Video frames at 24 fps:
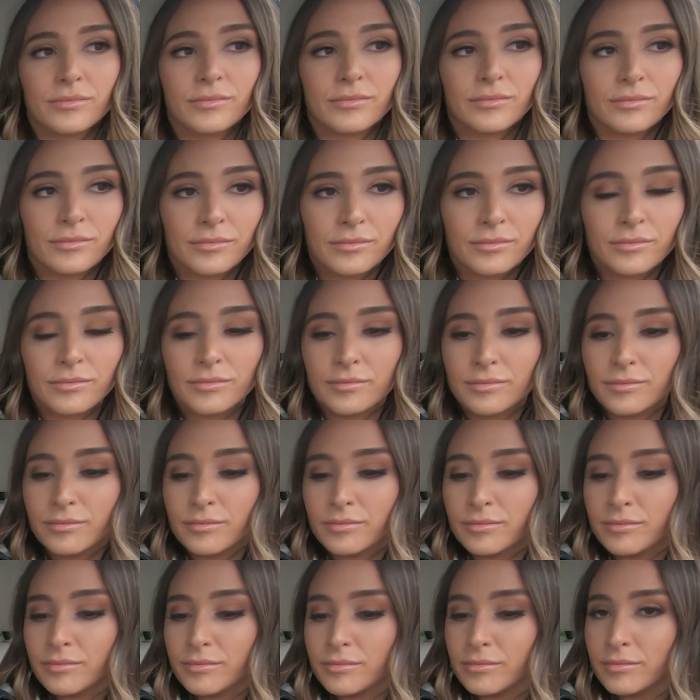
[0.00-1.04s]

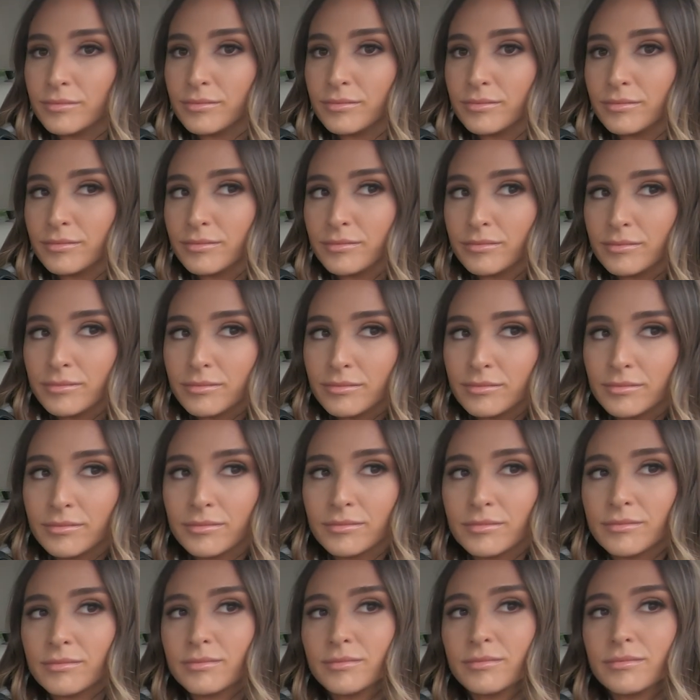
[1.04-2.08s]

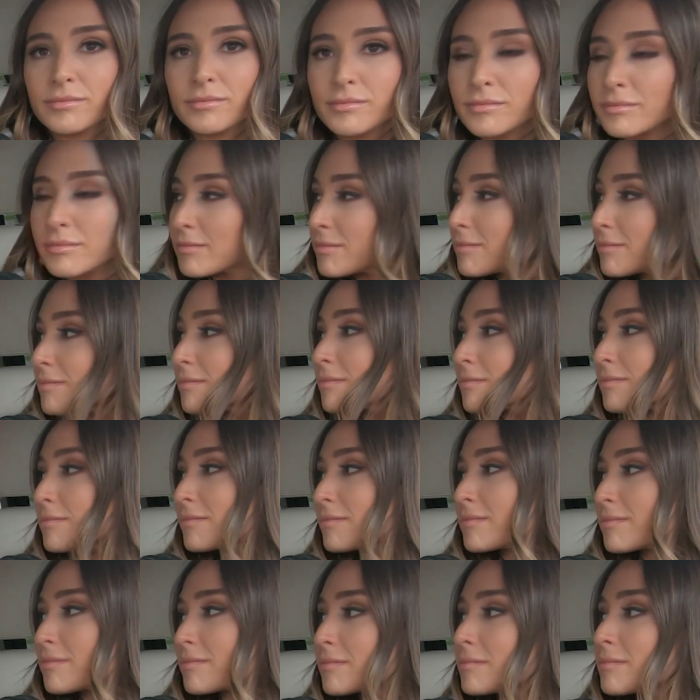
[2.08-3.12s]

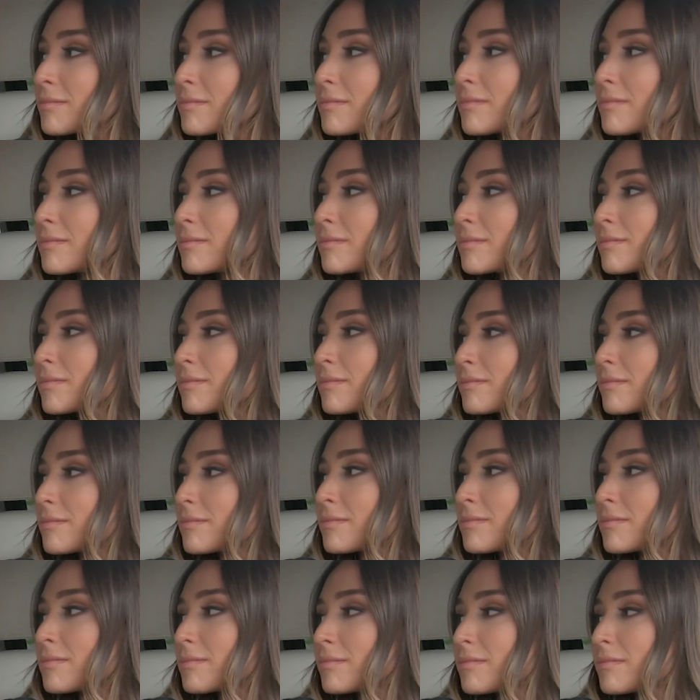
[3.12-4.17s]

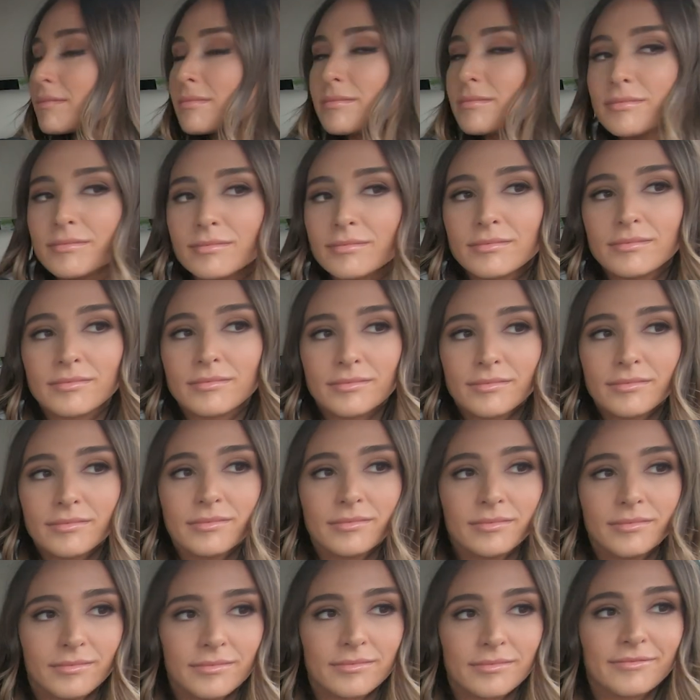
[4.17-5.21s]

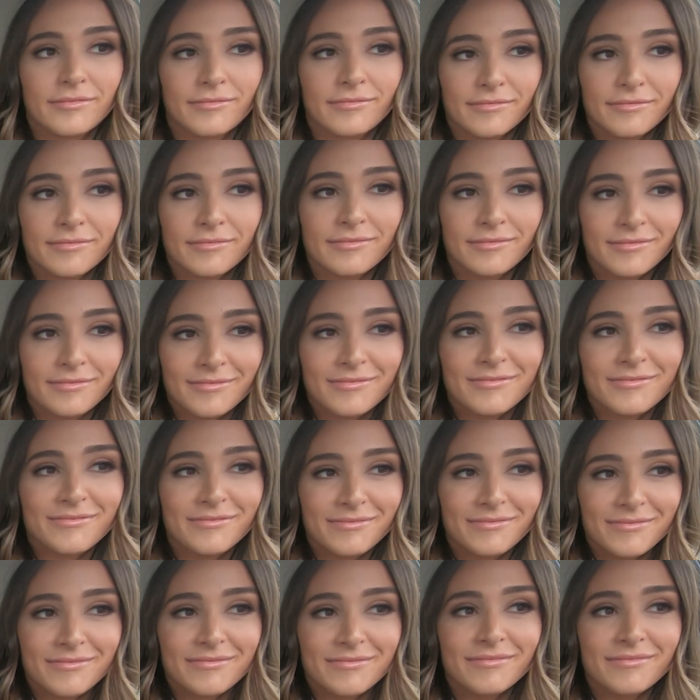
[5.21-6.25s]

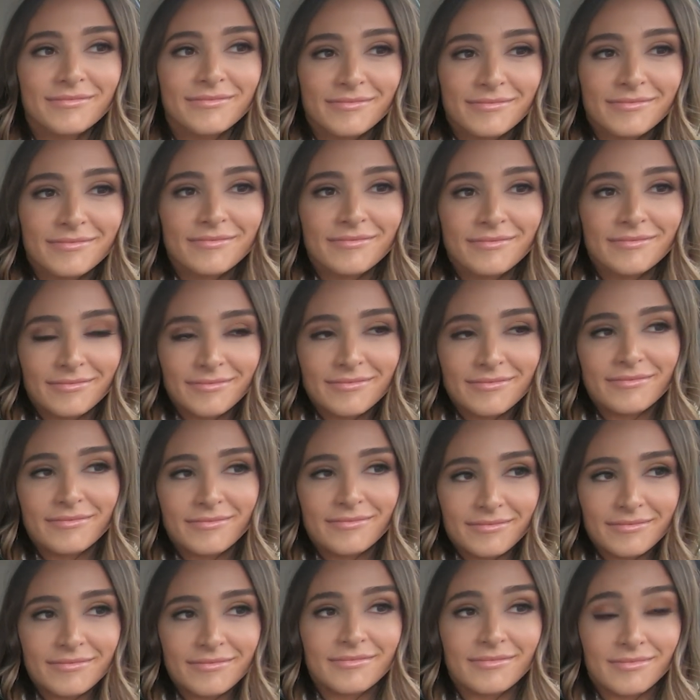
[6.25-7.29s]

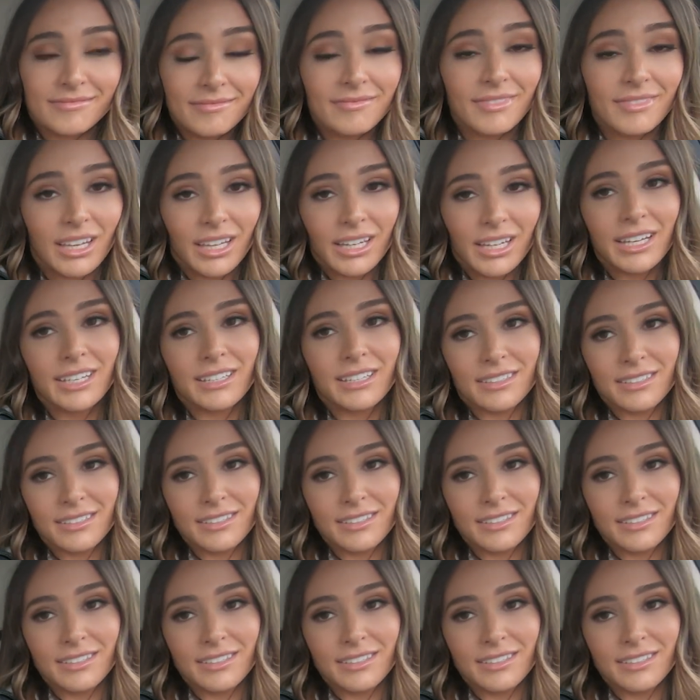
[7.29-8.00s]
[no speech]